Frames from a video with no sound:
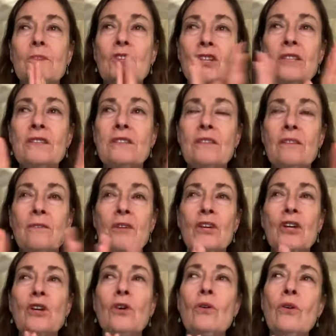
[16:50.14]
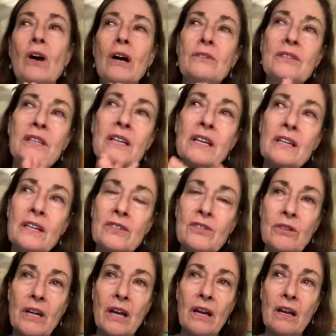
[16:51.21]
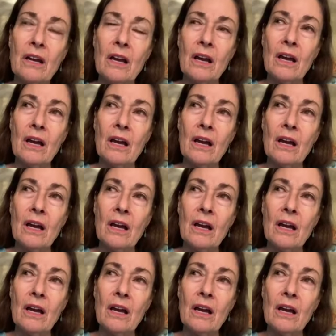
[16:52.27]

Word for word: Just, you know, I was thinking yesterday,